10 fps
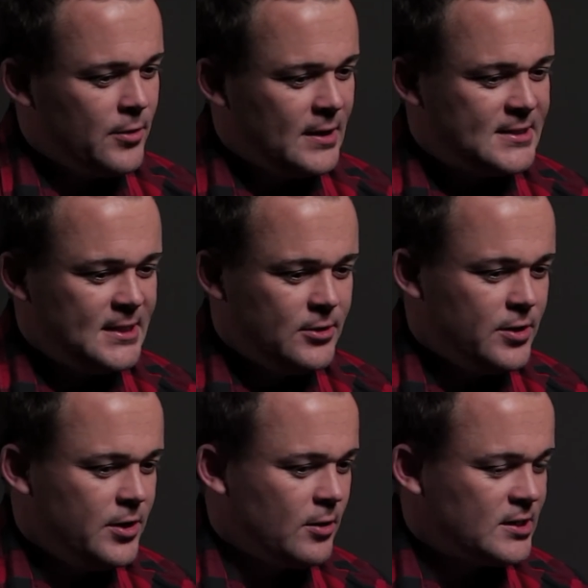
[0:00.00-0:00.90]
you know that senior
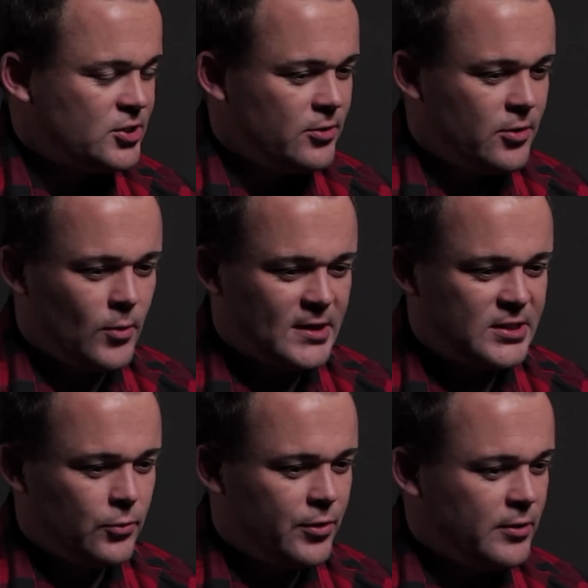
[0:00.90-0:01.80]
year I started to
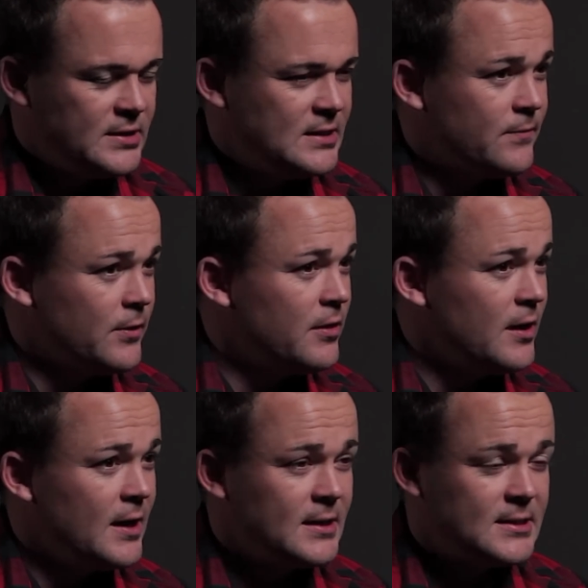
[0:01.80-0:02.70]
wrestle with all these different
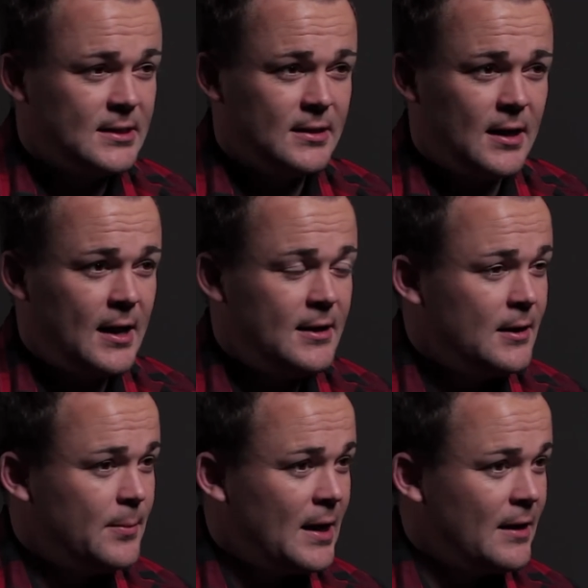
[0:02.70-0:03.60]
things and I ended up